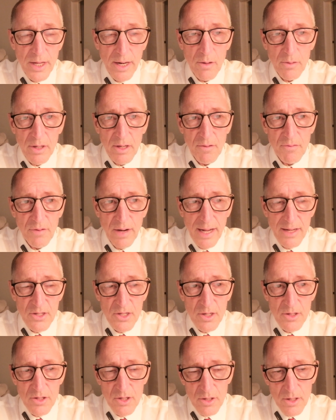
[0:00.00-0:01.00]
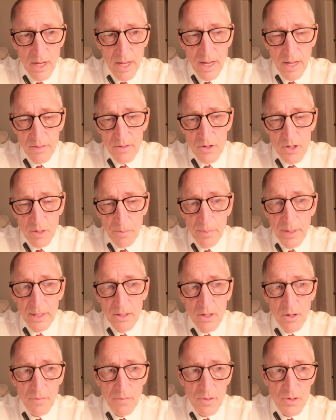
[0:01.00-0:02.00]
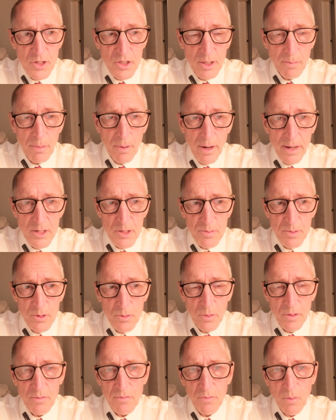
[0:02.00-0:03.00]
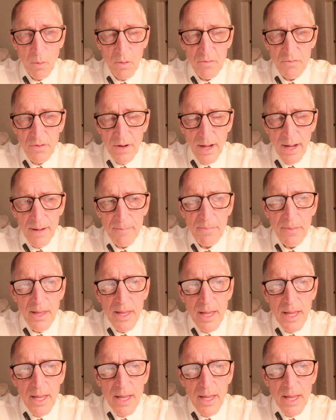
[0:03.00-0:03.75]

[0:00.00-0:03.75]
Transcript: I don't get 5s because there's a big difference in the price between 4 and 5.